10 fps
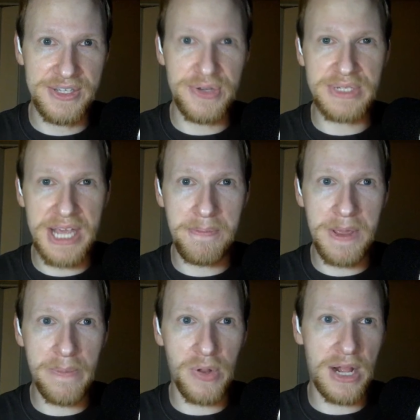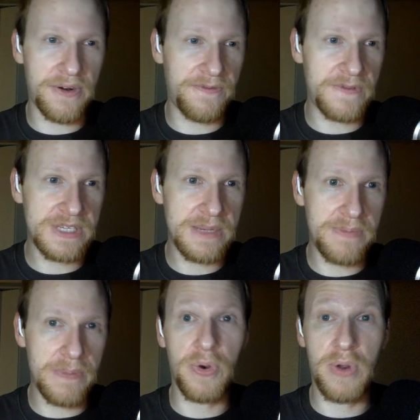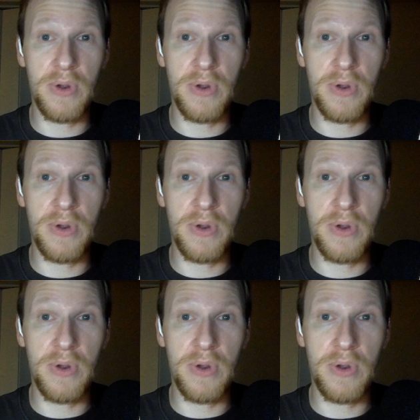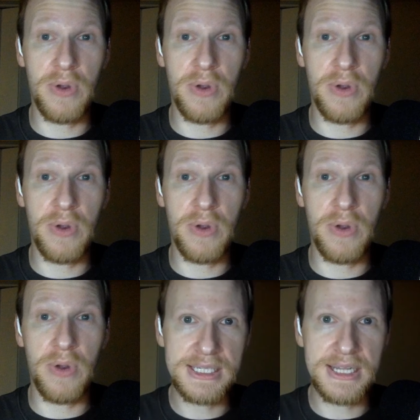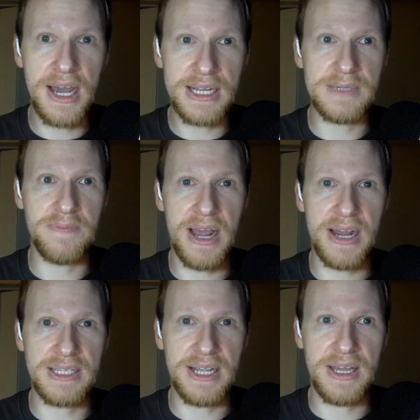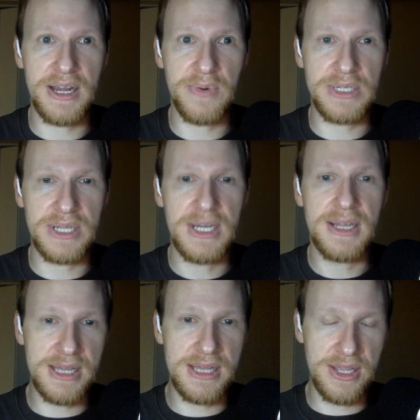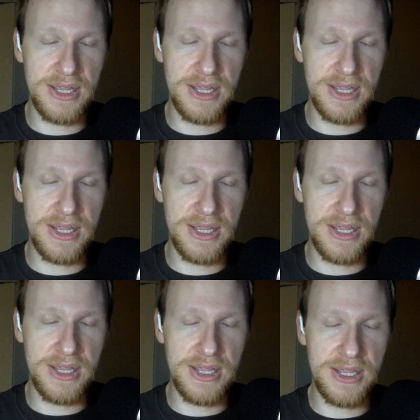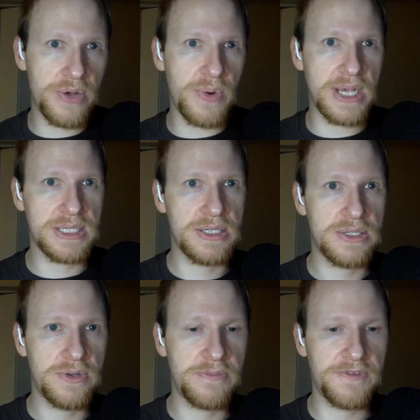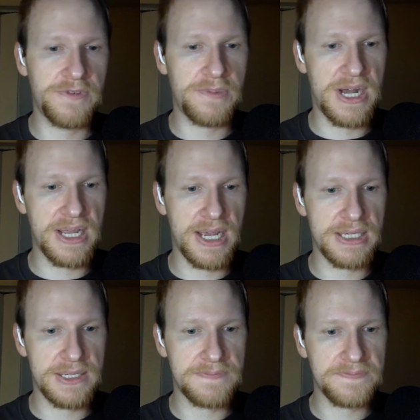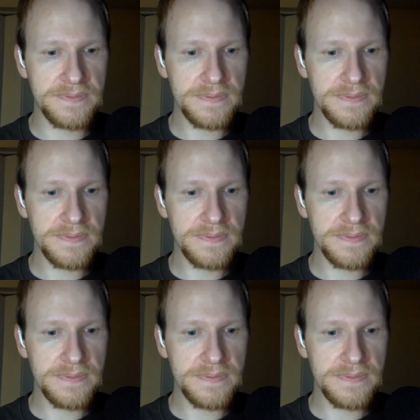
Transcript: So 10 people out of 15 people is really good. It's not as bad as I thought it was. Then you look at other ways to improve your podcast.